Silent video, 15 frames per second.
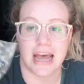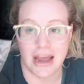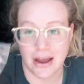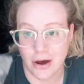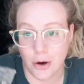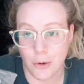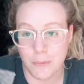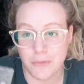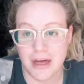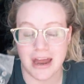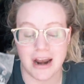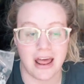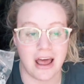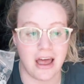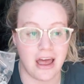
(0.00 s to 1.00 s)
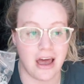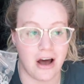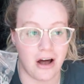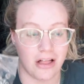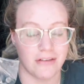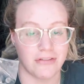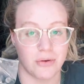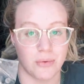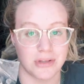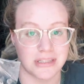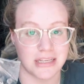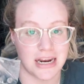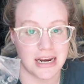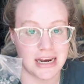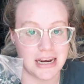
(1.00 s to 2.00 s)
I hope that all of the ones
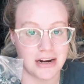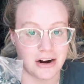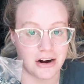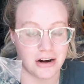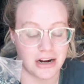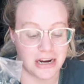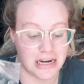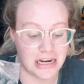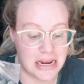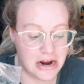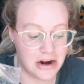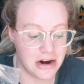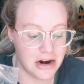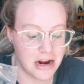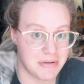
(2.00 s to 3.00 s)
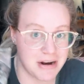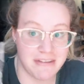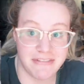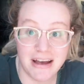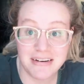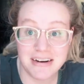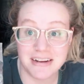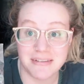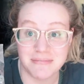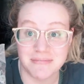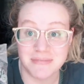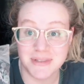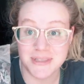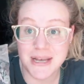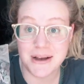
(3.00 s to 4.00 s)
that I need are in here, but I found
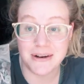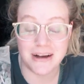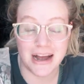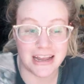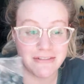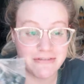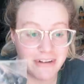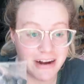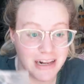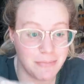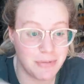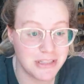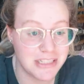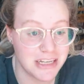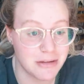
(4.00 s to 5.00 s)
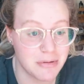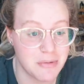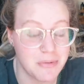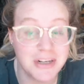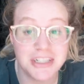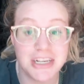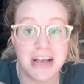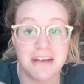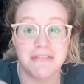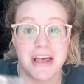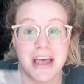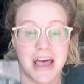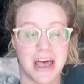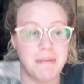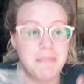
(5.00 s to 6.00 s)
them. So I can finally put together my bookshelf
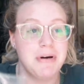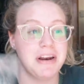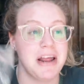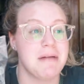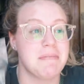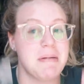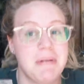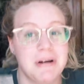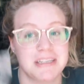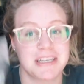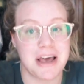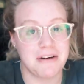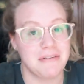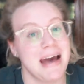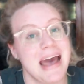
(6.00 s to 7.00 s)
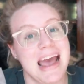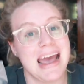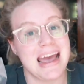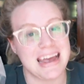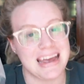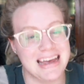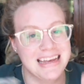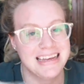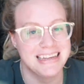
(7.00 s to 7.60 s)
and put my books away.